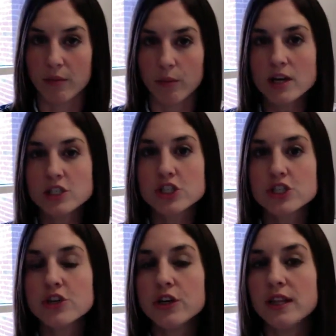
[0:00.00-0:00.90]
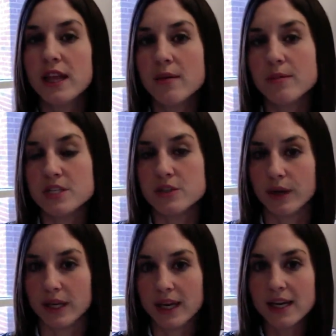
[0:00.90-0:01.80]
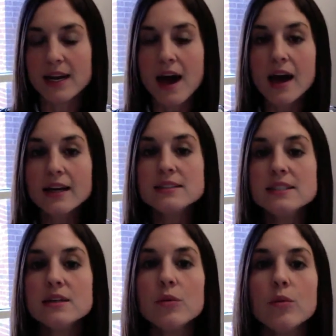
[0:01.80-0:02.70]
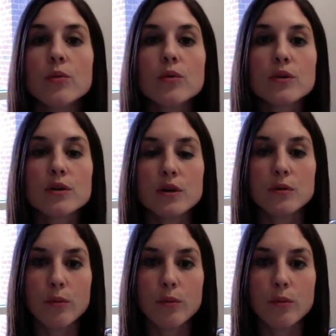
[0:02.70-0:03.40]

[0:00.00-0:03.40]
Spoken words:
What should they be doing? In an ideal world,